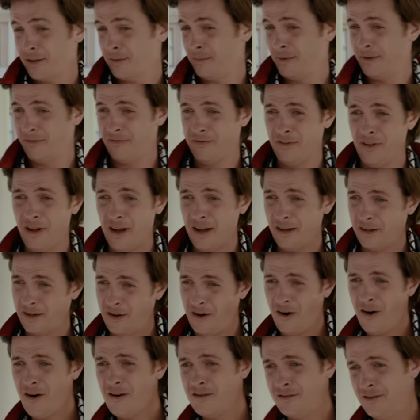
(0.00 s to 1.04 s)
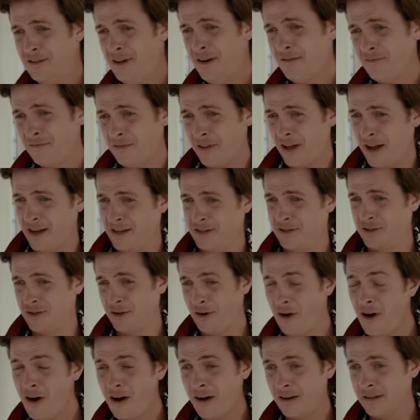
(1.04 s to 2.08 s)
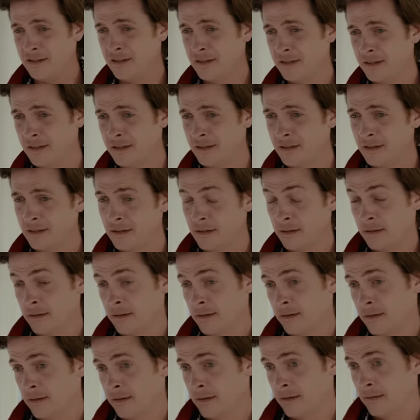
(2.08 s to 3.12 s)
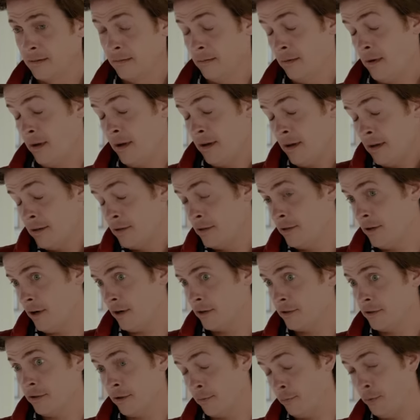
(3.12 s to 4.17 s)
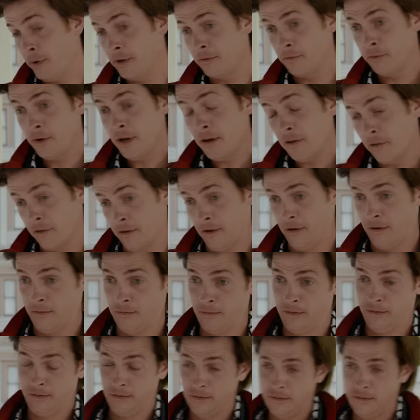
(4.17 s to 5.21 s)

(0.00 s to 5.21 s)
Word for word: there there be flying cars, not flying jaws. Sharks look pretty real, though.